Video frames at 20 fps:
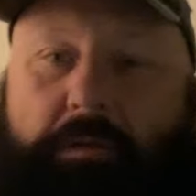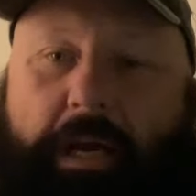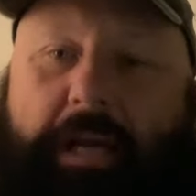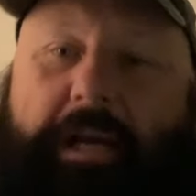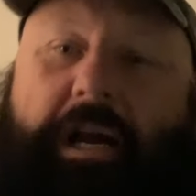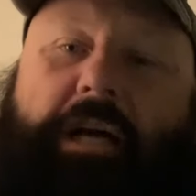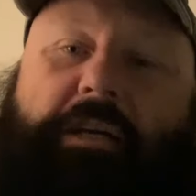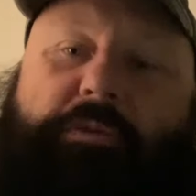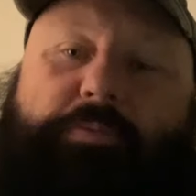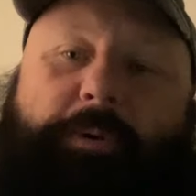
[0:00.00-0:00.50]

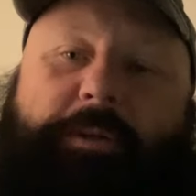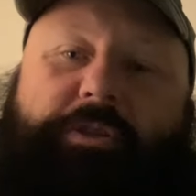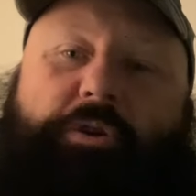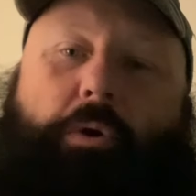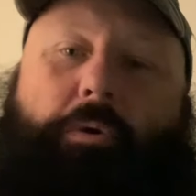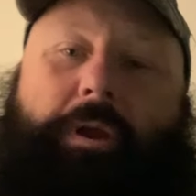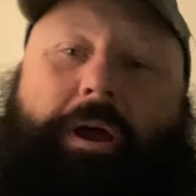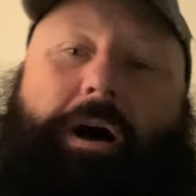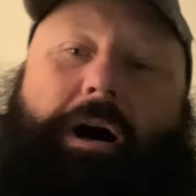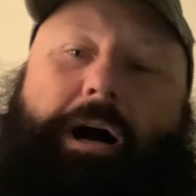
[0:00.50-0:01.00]
guys, what's
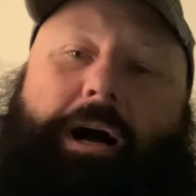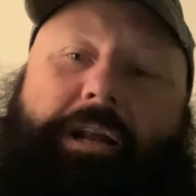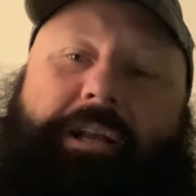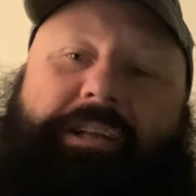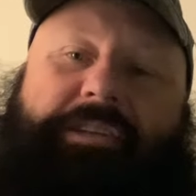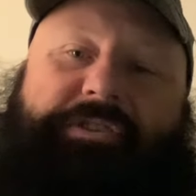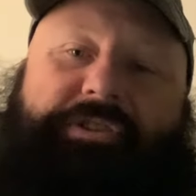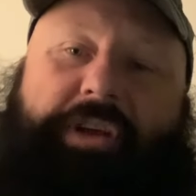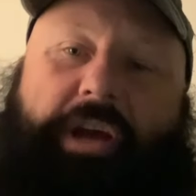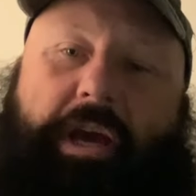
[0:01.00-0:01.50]
going on?
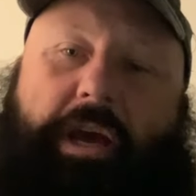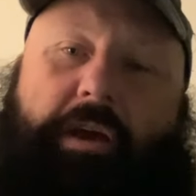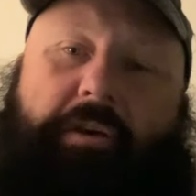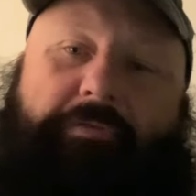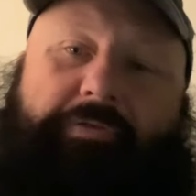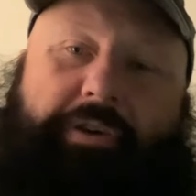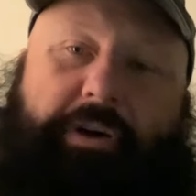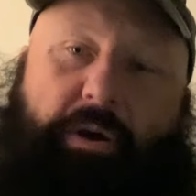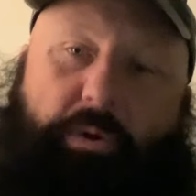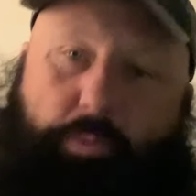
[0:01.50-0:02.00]
It's
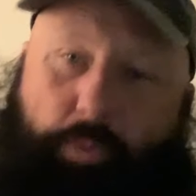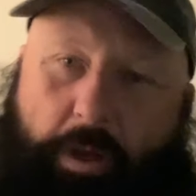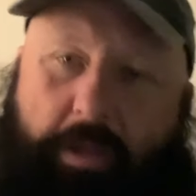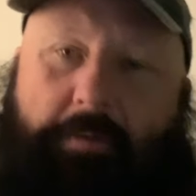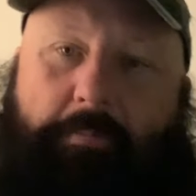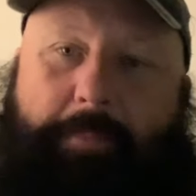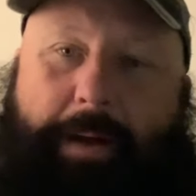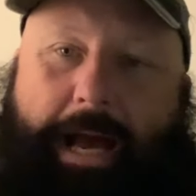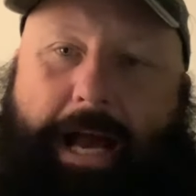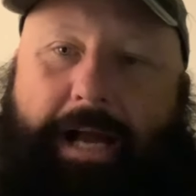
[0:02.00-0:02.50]
Dave.
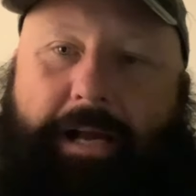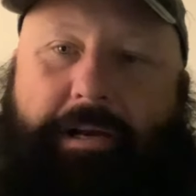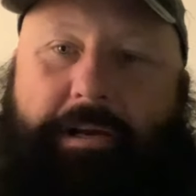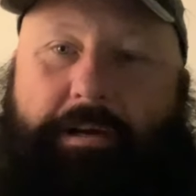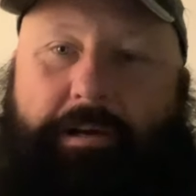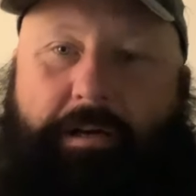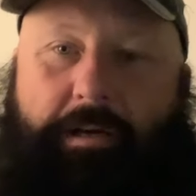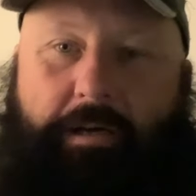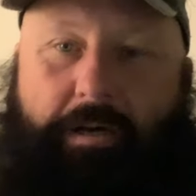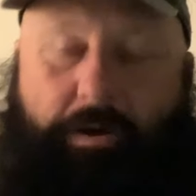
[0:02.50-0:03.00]
Welcome back.
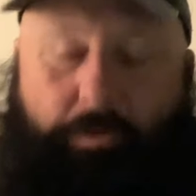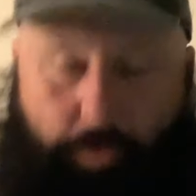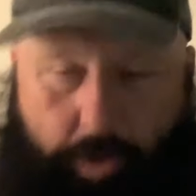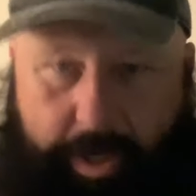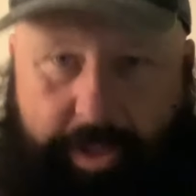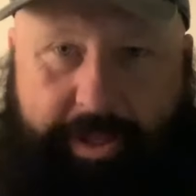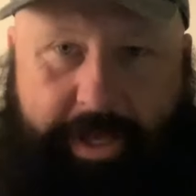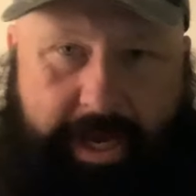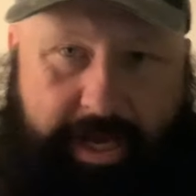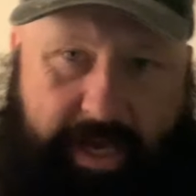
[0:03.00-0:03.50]

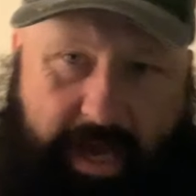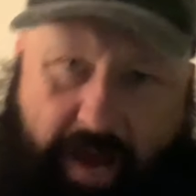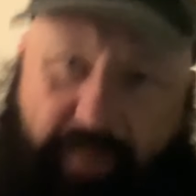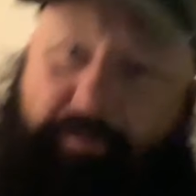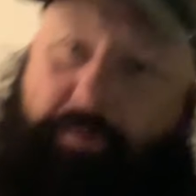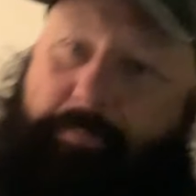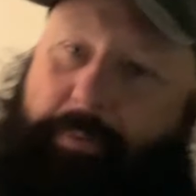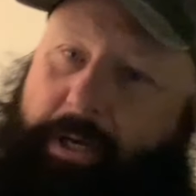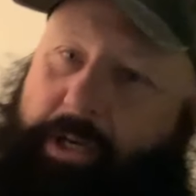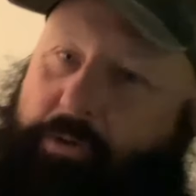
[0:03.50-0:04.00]
Want to thank
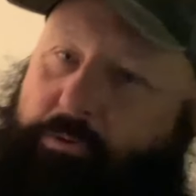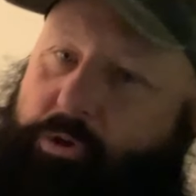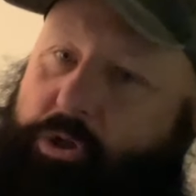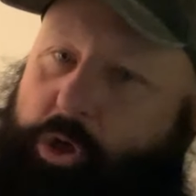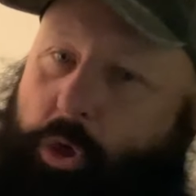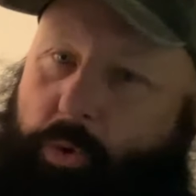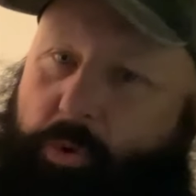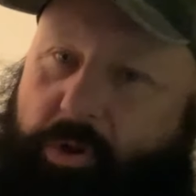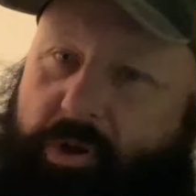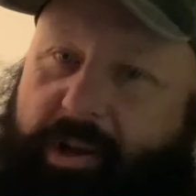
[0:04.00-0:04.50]
everybody who's
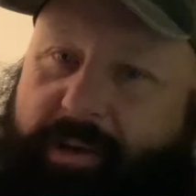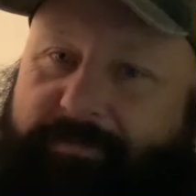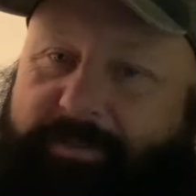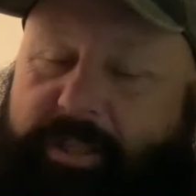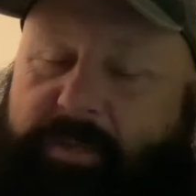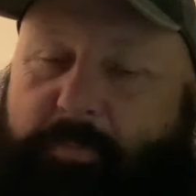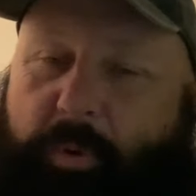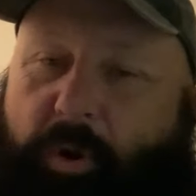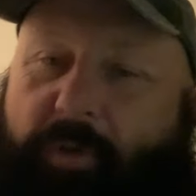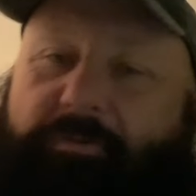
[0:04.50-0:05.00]
showing their love
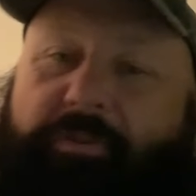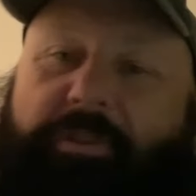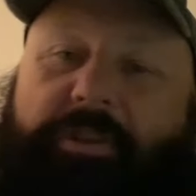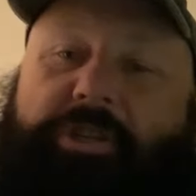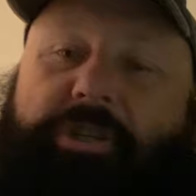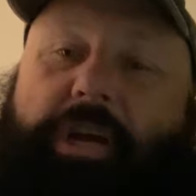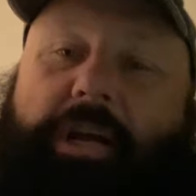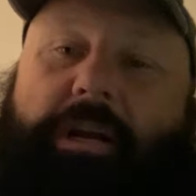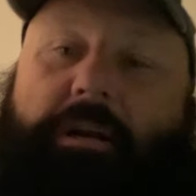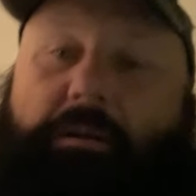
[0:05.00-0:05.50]
and support for the
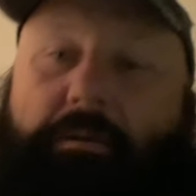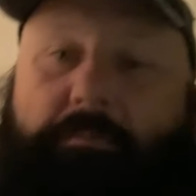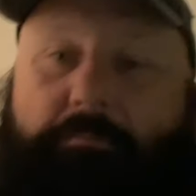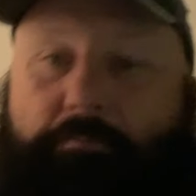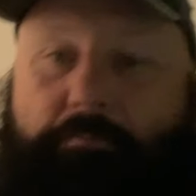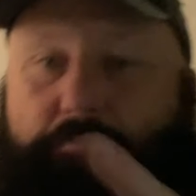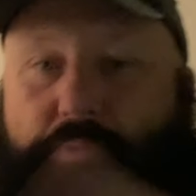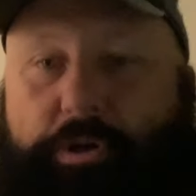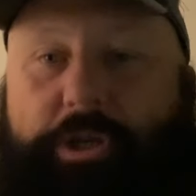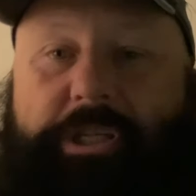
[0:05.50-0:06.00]
channel.
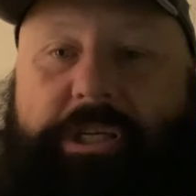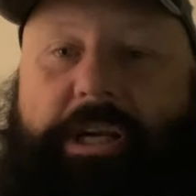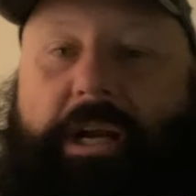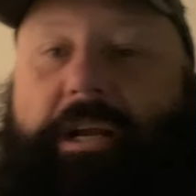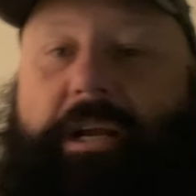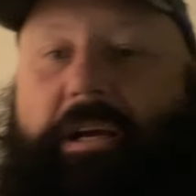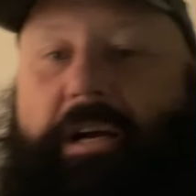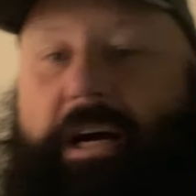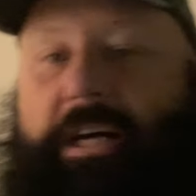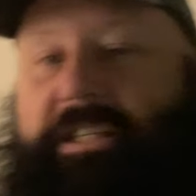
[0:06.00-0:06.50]

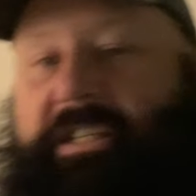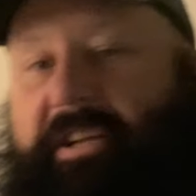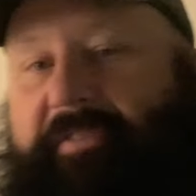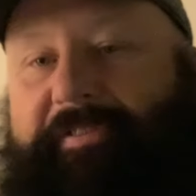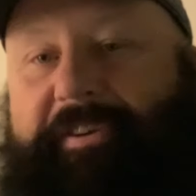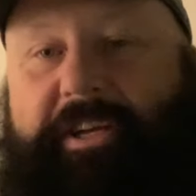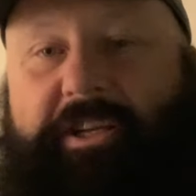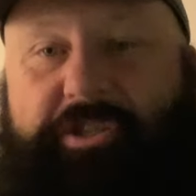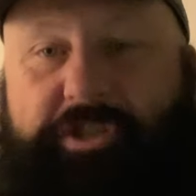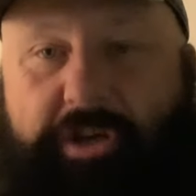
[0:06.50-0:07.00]
Appreciate it, guys. And if
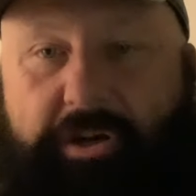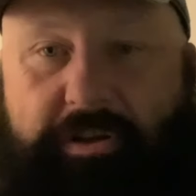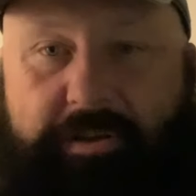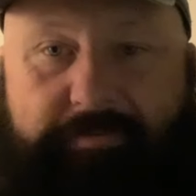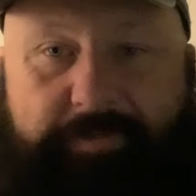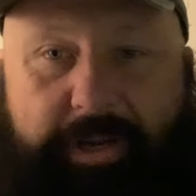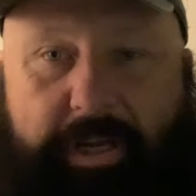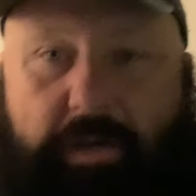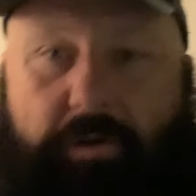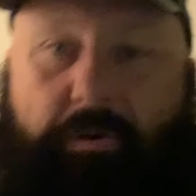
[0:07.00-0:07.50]
you can share the
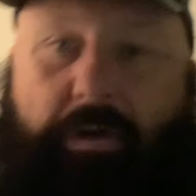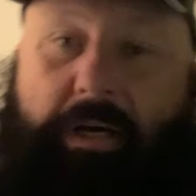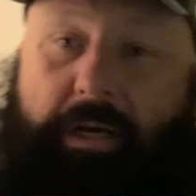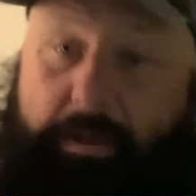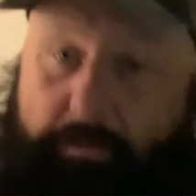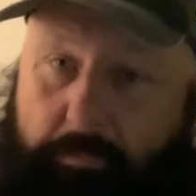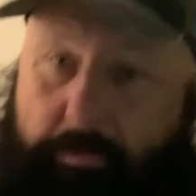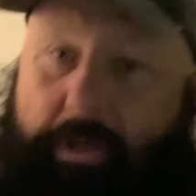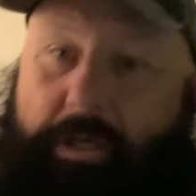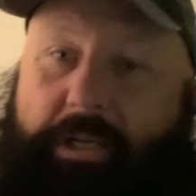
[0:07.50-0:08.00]
video,
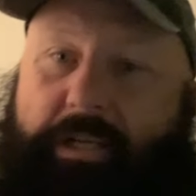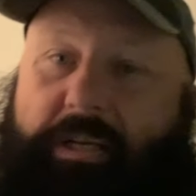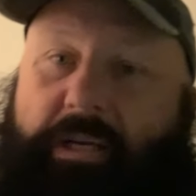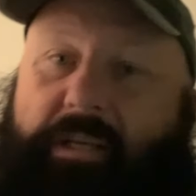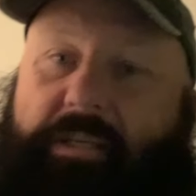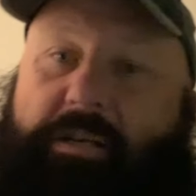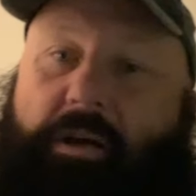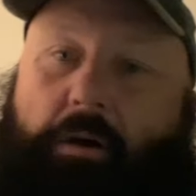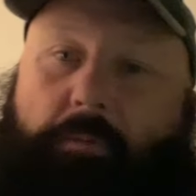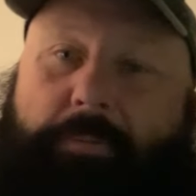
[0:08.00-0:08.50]
really
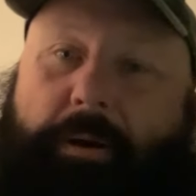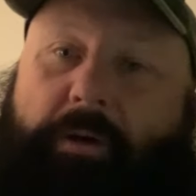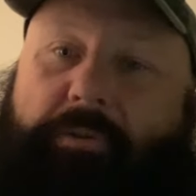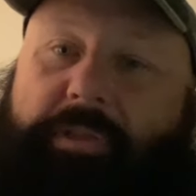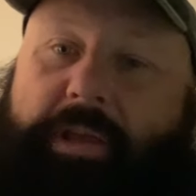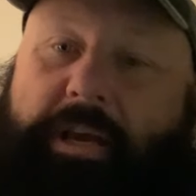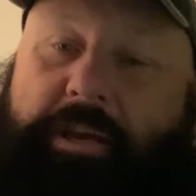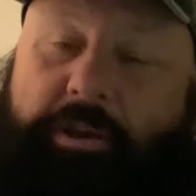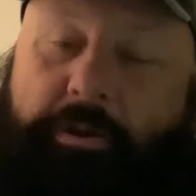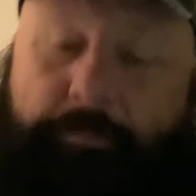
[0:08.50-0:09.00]
does help out.
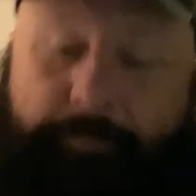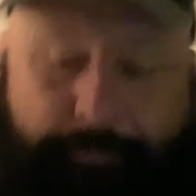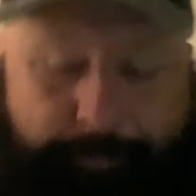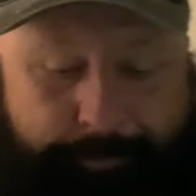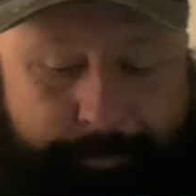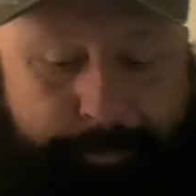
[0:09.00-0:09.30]
Thank you.